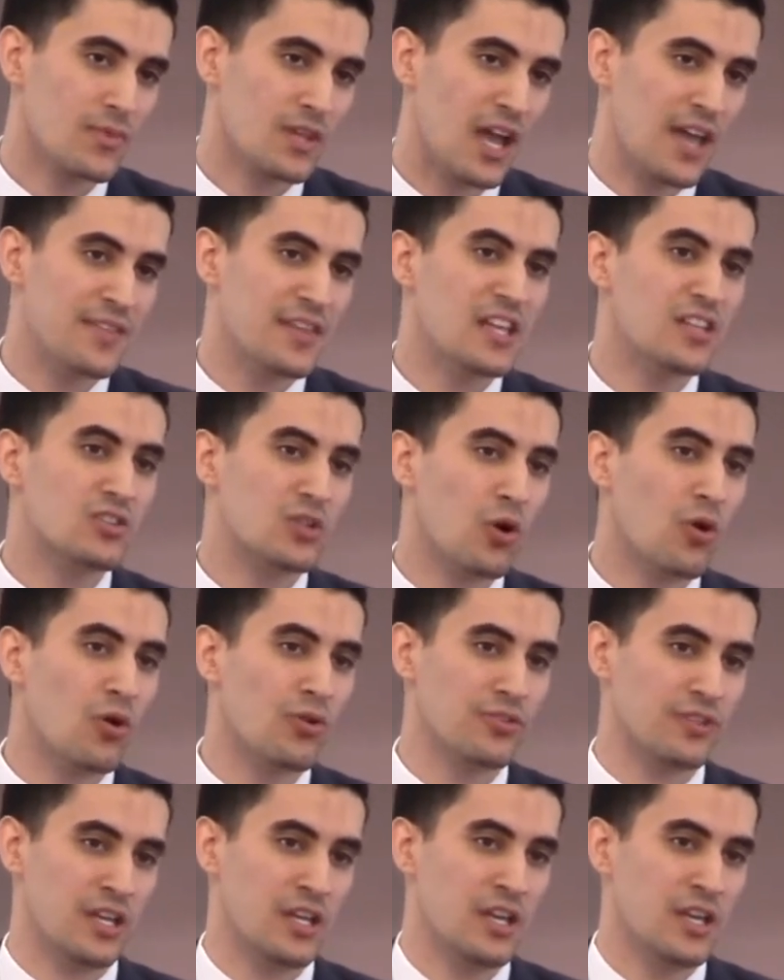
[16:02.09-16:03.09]
And they
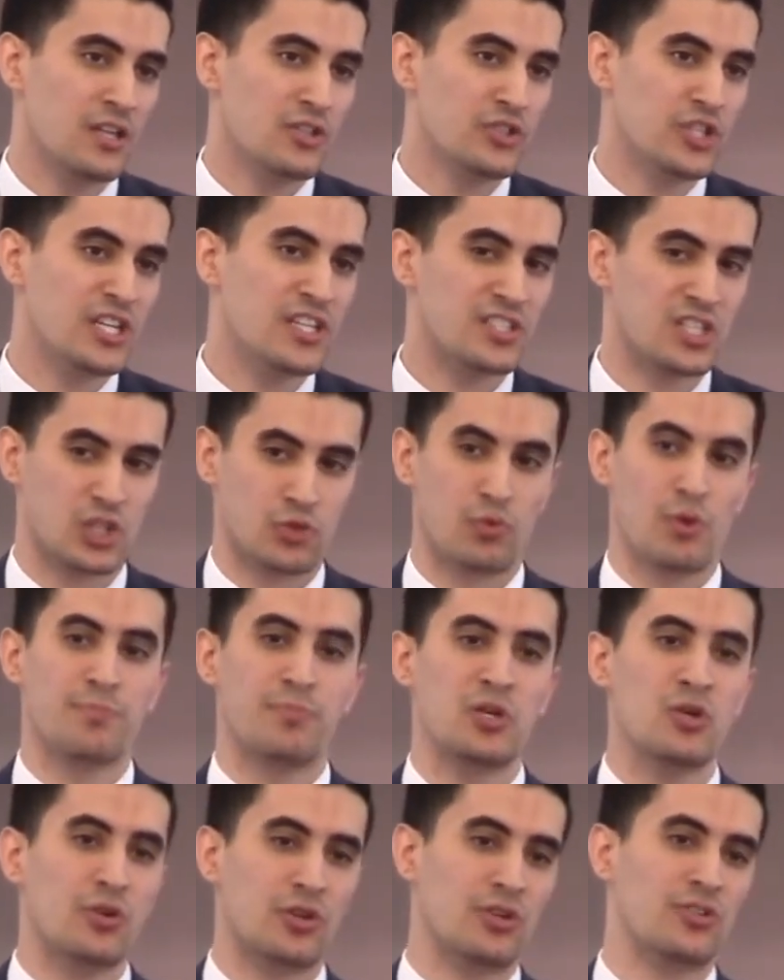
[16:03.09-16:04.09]
told Jesus,
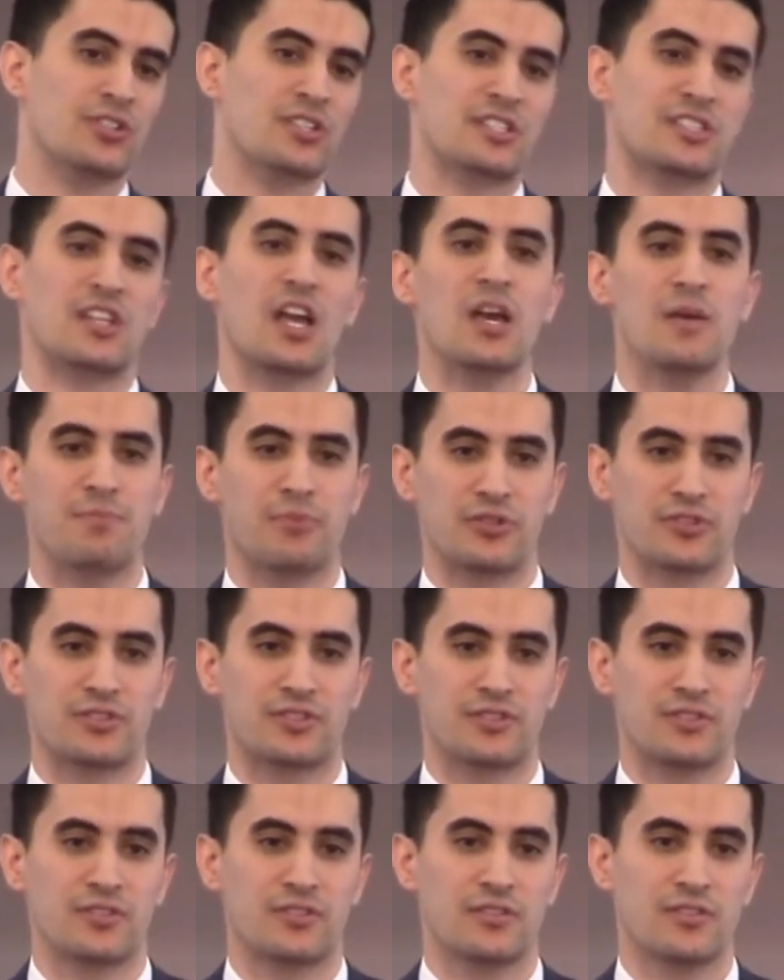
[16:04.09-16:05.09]
Rebuke your
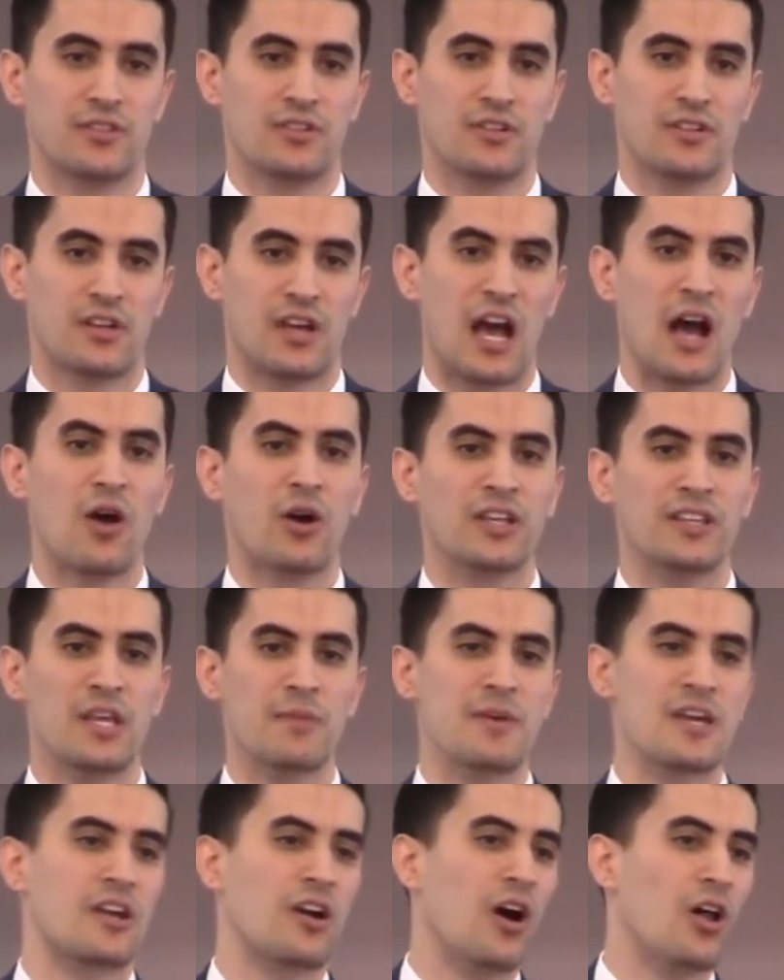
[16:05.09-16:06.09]
disciples. How can they
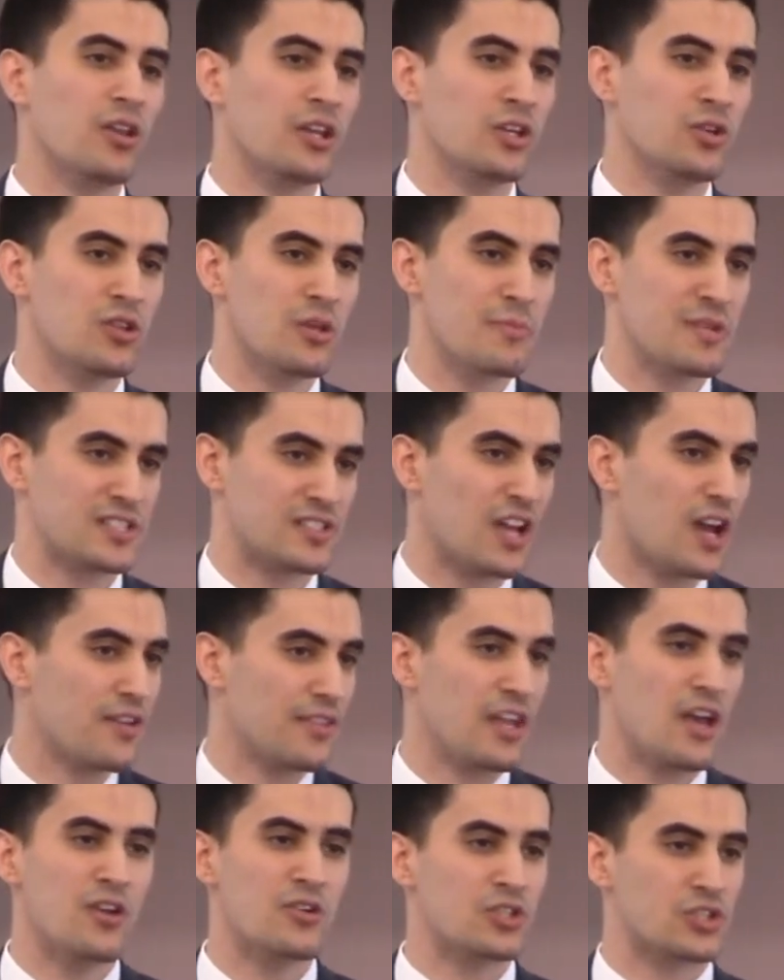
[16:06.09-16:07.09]
be calling you the Messiah?
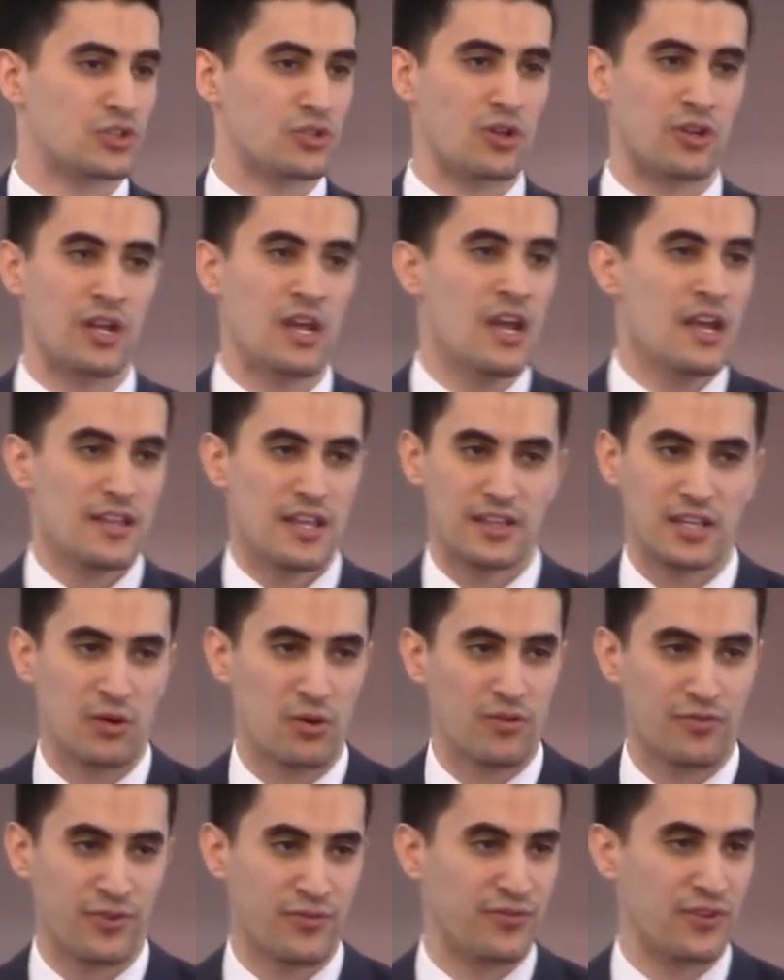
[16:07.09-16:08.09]
They understood that they
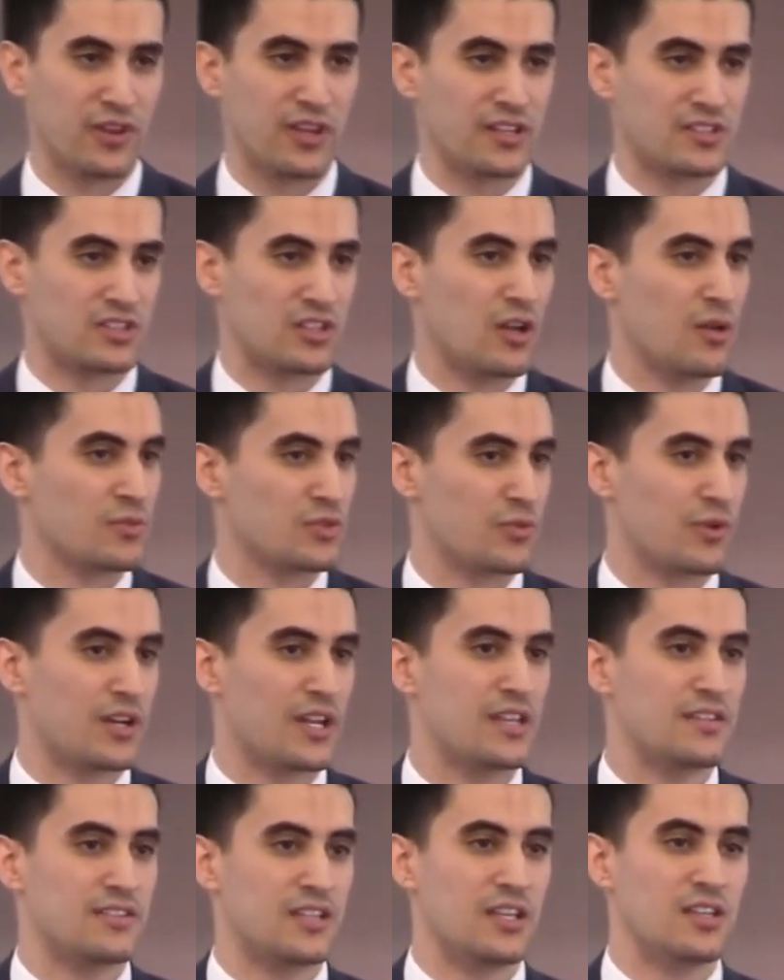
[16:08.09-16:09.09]
were fulfilling Psalms
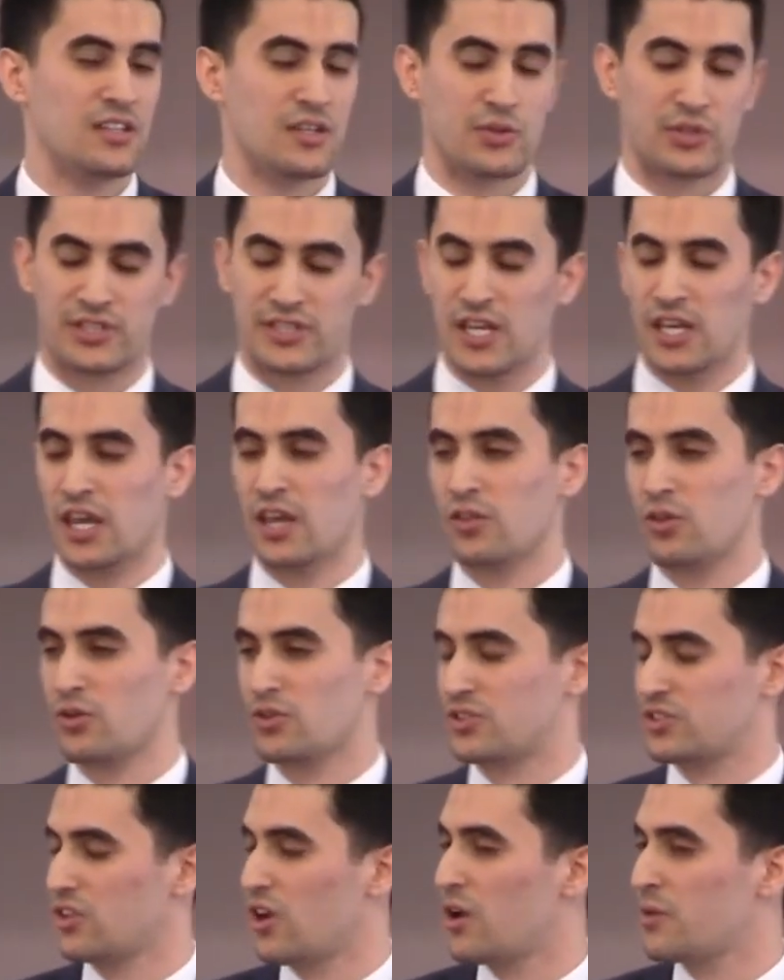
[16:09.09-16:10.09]
118, they were singing
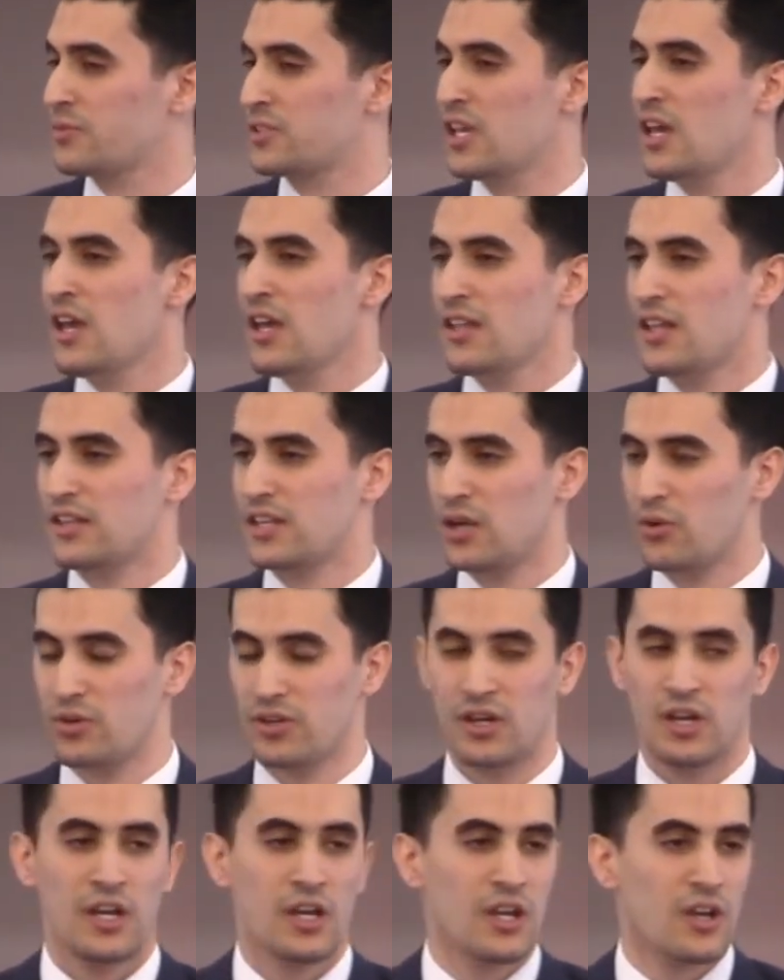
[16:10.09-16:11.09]
those Psalms, that they were
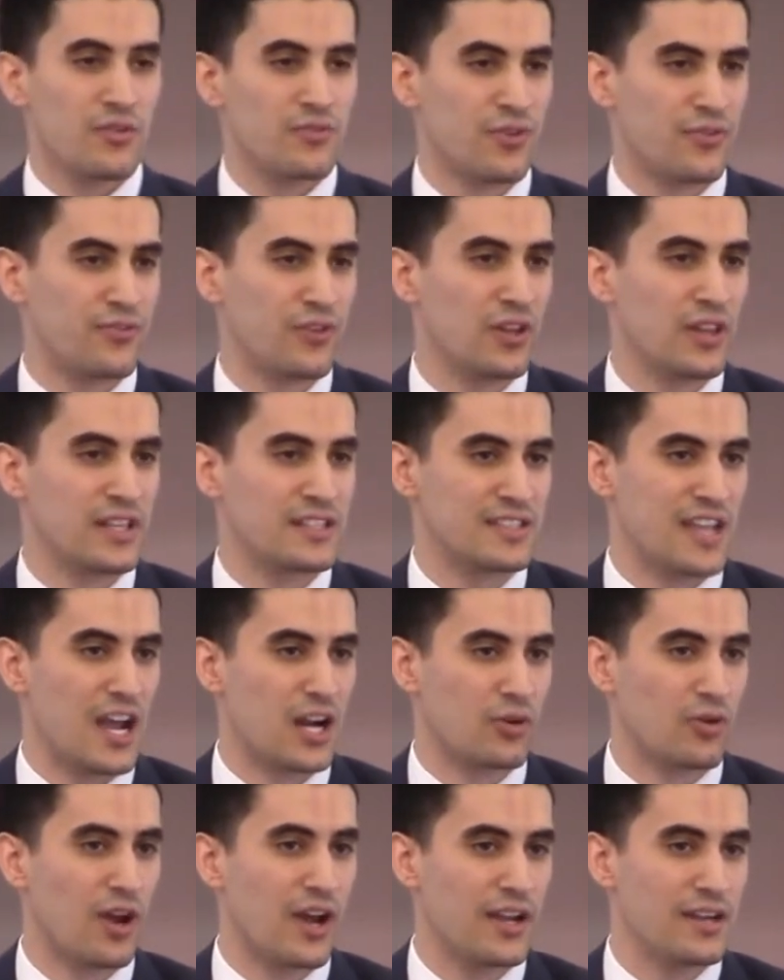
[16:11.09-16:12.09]
fulfilling
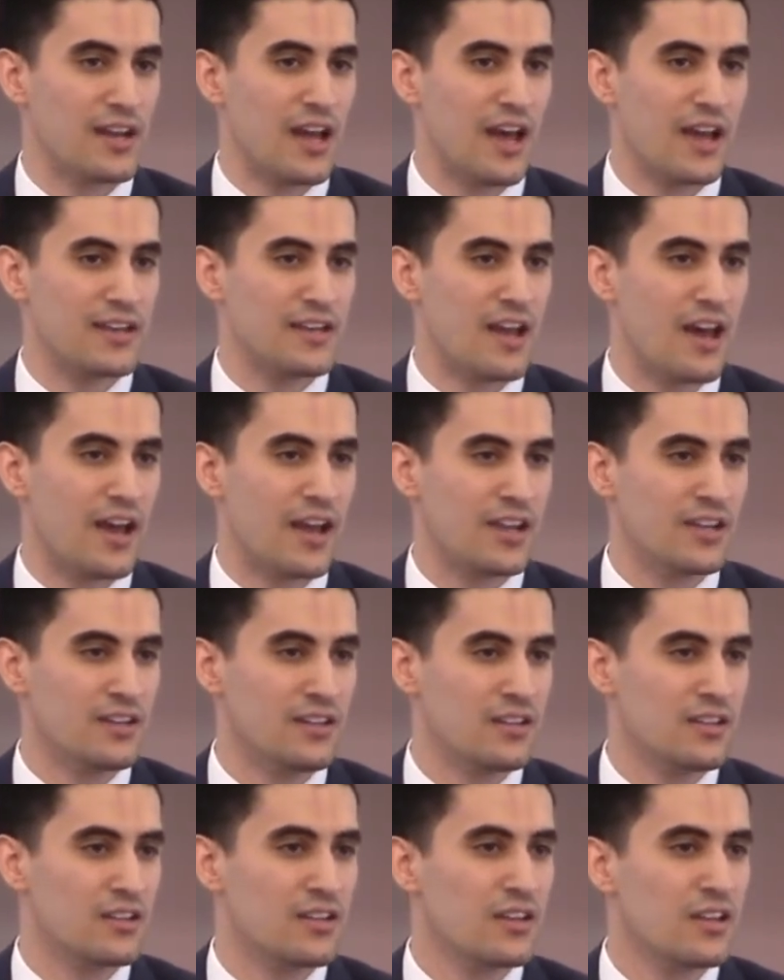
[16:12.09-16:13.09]
Zechariah 9 9.
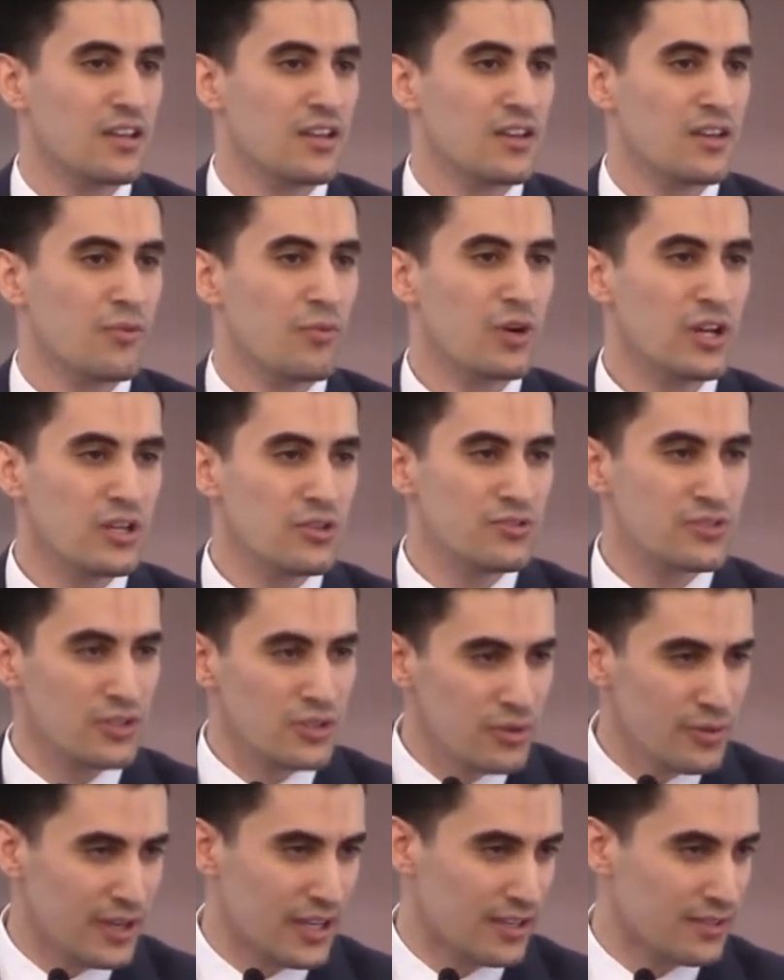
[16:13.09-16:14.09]
What are you
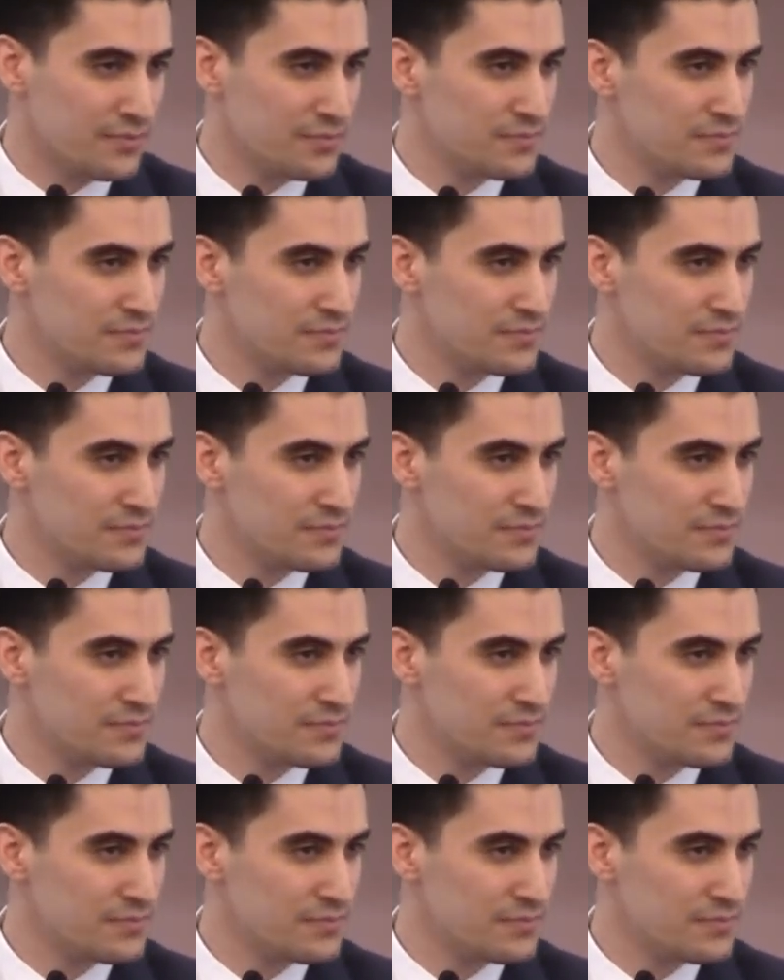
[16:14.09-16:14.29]
doing?